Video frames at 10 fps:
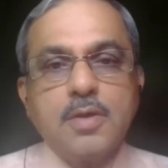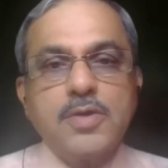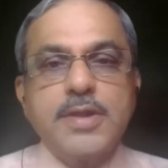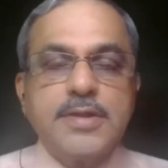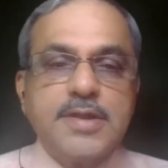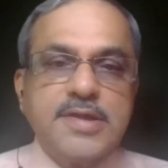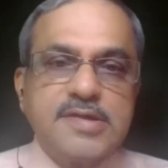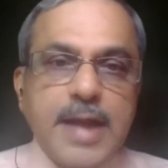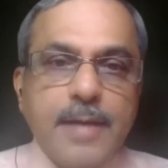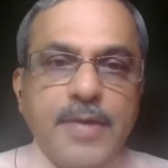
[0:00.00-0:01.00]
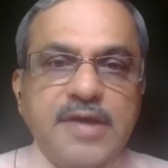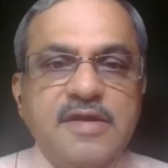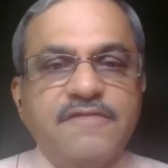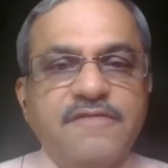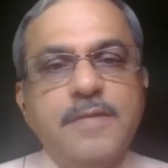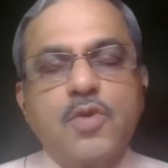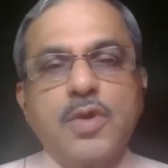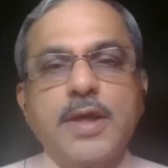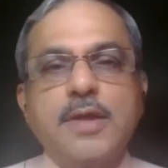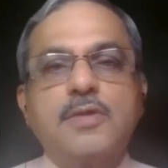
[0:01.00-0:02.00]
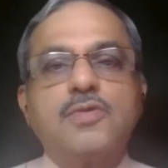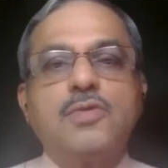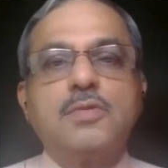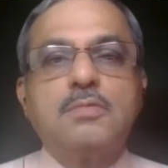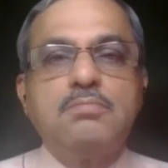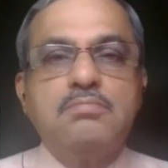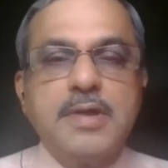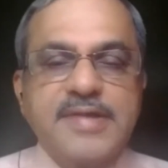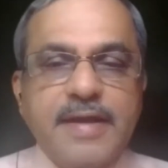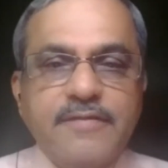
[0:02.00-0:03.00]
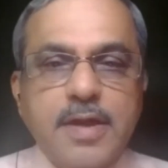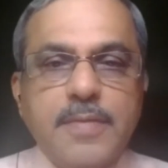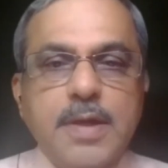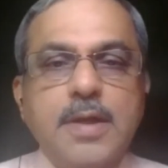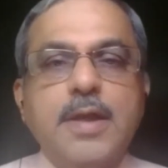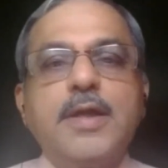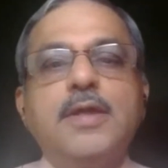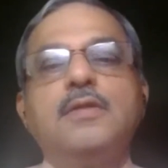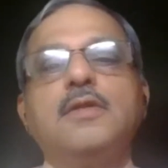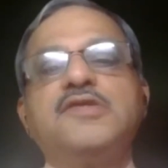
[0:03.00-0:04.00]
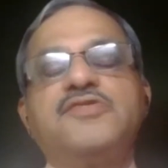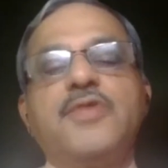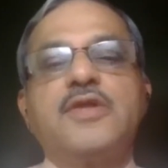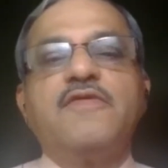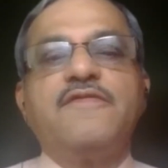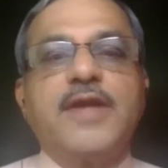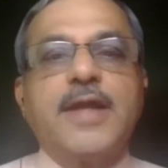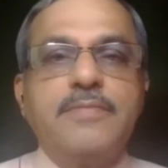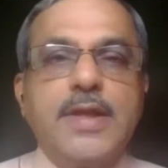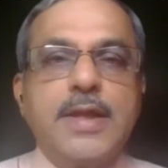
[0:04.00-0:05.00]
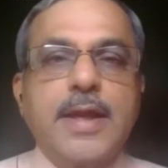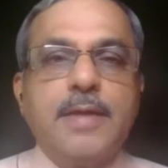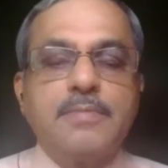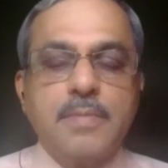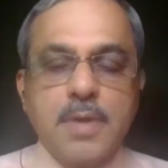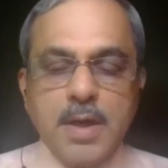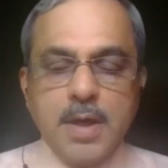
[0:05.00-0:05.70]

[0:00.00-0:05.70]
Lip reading: So these tablets are film coated. So it's available in the strengths of 10 milligram,